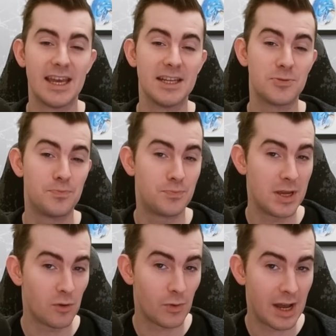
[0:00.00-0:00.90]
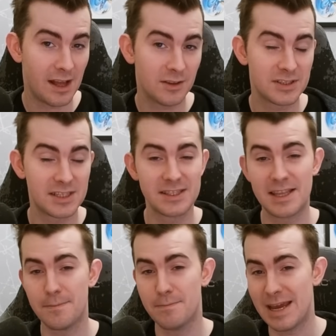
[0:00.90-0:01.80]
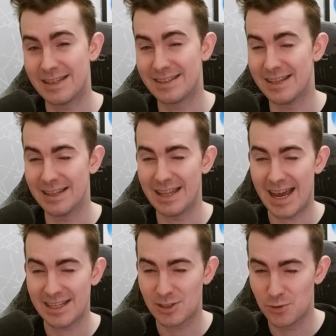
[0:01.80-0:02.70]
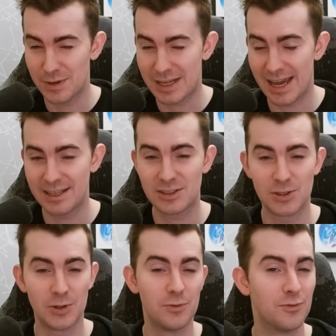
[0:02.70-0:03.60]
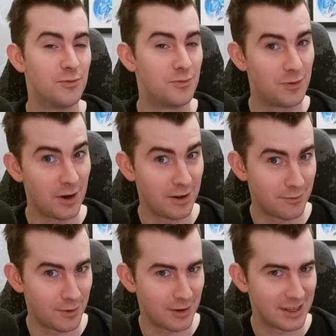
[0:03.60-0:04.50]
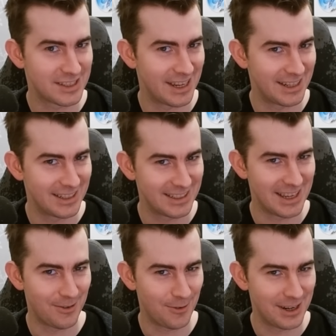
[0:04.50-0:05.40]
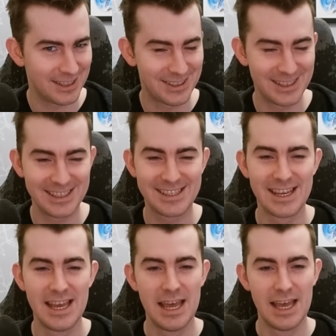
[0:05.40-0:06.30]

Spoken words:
It has been a while since they made the last new mechanic, so very exciting to get right into this.